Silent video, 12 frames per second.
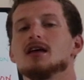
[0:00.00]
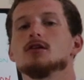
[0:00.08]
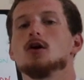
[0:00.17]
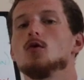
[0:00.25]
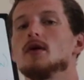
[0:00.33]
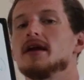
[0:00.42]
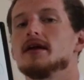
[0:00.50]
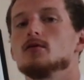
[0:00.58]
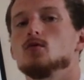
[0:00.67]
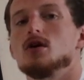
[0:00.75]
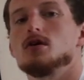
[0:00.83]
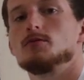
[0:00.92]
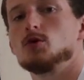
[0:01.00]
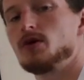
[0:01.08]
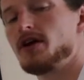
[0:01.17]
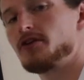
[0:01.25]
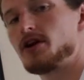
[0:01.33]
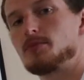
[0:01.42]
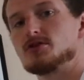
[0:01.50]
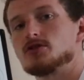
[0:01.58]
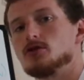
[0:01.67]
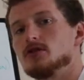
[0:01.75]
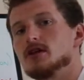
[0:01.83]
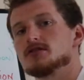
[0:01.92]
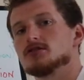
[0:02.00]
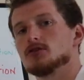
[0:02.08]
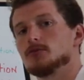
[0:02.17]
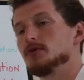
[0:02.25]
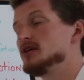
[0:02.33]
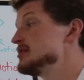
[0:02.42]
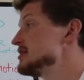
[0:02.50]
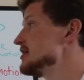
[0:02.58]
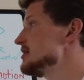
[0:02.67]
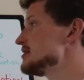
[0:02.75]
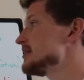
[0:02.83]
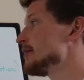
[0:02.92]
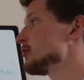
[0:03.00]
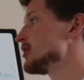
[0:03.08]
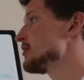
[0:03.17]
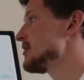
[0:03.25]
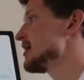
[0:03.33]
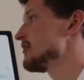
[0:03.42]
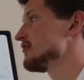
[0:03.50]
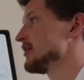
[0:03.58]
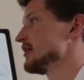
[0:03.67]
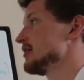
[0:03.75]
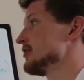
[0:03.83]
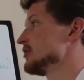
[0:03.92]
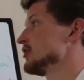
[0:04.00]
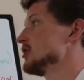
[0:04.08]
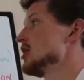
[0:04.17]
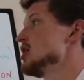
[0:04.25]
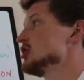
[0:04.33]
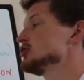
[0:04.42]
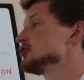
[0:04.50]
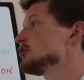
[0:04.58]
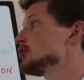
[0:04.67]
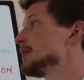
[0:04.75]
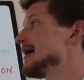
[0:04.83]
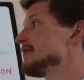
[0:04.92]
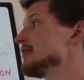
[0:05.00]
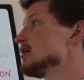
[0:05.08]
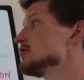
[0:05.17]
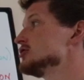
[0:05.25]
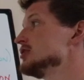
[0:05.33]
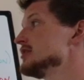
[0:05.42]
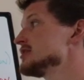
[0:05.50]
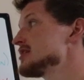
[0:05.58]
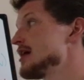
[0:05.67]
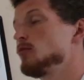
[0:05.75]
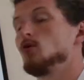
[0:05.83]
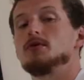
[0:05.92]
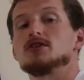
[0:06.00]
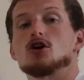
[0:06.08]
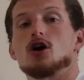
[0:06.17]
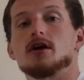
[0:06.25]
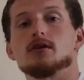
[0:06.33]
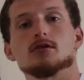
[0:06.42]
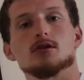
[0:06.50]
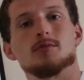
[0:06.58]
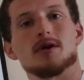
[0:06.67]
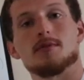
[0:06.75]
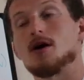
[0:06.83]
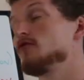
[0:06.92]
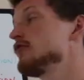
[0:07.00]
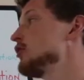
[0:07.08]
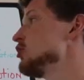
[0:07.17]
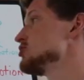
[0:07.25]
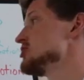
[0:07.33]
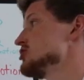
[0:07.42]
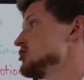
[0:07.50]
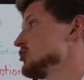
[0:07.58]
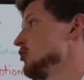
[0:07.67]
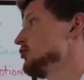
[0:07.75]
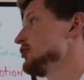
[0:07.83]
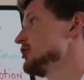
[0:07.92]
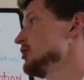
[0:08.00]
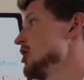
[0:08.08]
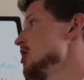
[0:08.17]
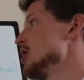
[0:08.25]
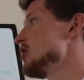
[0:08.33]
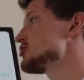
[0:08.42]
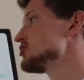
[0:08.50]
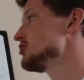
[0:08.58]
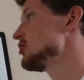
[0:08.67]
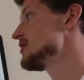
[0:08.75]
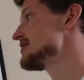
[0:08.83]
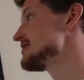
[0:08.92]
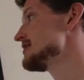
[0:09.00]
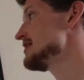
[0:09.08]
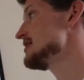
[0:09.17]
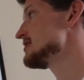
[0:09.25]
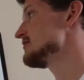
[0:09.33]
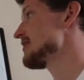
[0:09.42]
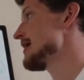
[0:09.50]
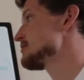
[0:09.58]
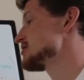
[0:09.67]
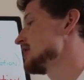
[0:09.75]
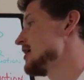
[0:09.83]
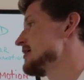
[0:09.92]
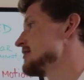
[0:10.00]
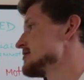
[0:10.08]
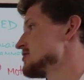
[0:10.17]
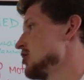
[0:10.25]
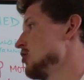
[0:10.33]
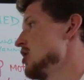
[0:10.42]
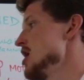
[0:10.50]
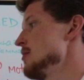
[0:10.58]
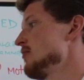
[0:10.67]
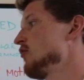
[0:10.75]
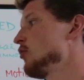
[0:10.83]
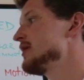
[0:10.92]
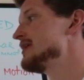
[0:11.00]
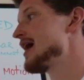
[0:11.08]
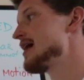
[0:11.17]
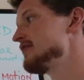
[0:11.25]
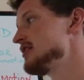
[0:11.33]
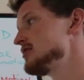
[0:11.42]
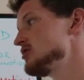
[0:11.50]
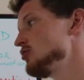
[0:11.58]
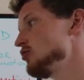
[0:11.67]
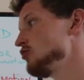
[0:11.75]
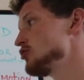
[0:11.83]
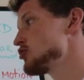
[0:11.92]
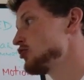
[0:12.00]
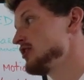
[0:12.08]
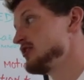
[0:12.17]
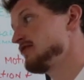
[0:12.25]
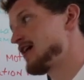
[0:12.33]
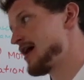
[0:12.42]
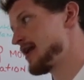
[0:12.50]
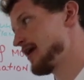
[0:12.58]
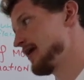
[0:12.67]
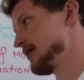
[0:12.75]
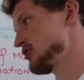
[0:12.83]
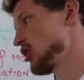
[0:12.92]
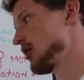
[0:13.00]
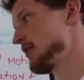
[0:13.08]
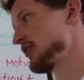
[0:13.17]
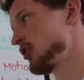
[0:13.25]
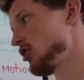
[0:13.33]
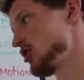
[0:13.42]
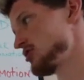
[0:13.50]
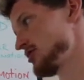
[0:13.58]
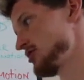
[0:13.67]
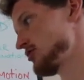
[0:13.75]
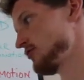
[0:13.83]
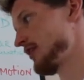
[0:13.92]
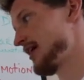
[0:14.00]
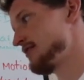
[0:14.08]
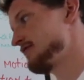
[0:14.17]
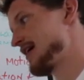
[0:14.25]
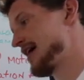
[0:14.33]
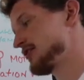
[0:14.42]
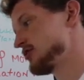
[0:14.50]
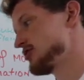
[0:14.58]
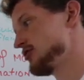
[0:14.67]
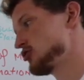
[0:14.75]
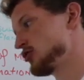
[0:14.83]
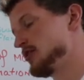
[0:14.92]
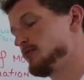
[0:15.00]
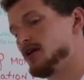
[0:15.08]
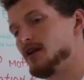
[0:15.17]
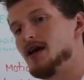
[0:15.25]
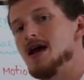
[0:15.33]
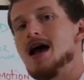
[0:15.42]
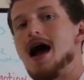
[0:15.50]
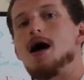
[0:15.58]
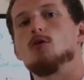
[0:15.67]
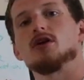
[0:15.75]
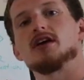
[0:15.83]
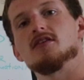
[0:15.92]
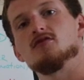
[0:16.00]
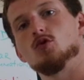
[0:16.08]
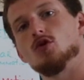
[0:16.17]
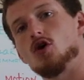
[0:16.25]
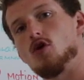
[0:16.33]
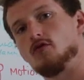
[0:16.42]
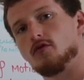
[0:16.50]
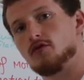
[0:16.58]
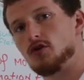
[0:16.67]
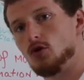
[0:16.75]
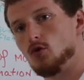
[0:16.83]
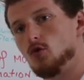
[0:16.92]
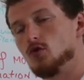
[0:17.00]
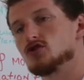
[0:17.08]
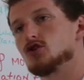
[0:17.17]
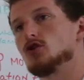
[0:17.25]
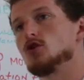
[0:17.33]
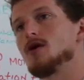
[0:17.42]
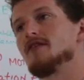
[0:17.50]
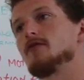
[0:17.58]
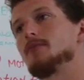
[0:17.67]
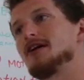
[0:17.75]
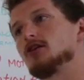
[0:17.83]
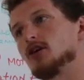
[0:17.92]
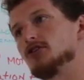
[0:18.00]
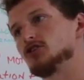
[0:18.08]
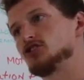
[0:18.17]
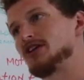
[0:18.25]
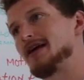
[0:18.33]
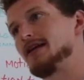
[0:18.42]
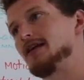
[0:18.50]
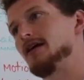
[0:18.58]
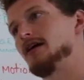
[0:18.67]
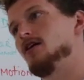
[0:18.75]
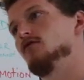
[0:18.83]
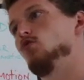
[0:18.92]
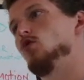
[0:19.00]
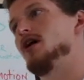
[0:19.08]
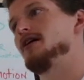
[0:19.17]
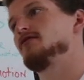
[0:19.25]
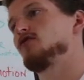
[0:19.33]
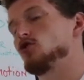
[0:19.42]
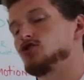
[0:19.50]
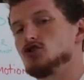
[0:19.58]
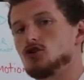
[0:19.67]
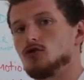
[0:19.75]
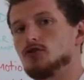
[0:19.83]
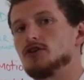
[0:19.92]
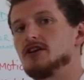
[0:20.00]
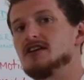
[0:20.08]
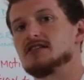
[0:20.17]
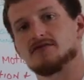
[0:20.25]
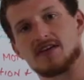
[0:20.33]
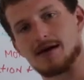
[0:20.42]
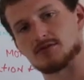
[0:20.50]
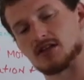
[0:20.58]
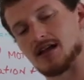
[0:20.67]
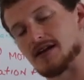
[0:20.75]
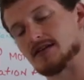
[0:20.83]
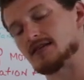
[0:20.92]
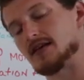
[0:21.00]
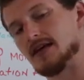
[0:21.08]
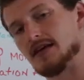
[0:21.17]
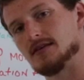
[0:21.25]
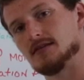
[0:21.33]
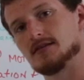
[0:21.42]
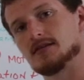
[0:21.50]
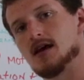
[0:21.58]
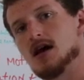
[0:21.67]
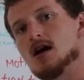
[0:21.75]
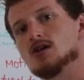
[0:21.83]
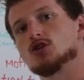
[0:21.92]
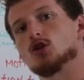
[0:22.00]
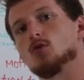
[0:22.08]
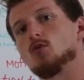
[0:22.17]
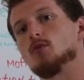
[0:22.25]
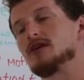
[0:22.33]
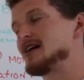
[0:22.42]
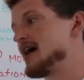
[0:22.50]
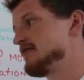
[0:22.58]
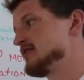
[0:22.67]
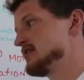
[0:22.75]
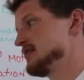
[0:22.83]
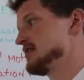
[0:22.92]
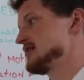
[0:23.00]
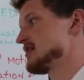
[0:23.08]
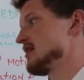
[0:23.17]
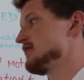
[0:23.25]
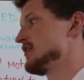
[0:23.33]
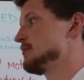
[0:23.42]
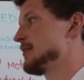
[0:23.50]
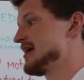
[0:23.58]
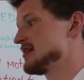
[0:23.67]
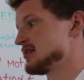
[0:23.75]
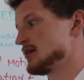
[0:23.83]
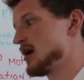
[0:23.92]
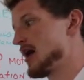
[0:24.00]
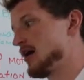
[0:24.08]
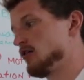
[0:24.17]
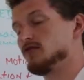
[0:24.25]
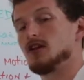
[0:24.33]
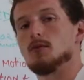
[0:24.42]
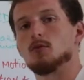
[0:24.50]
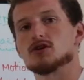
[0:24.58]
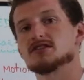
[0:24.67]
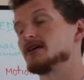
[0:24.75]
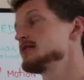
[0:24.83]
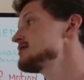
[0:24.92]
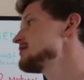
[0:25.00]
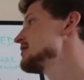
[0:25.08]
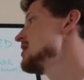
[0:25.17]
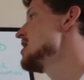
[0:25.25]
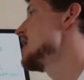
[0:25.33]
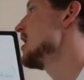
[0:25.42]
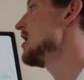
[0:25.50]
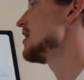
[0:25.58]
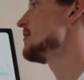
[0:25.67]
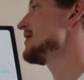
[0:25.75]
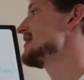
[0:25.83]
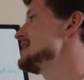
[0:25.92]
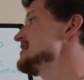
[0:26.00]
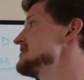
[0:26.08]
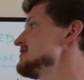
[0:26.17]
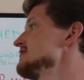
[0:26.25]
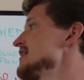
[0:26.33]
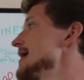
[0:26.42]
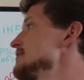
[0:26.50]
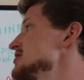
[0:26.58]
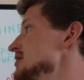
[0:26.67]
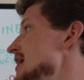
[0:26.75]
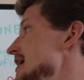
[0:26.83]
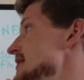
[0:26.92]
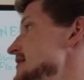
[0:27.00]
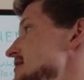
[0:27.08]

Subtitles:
Hello and welcome to another episode of Let's Learn PT. Today we're going to be covering another shoulder pathology. This time we'll be talking a little bit about frozen shoulder, also known as adhesive capsulitis. So before we dive into truly defining it, talking about the causes, the related factors, and the treatment, I want to give you an overview so that you have a better understanding of what frozen shoulder adhesive capsulitis is, so that when we dive into this stuff it makes a hell of a lot more sense. Adhesive capsulitis,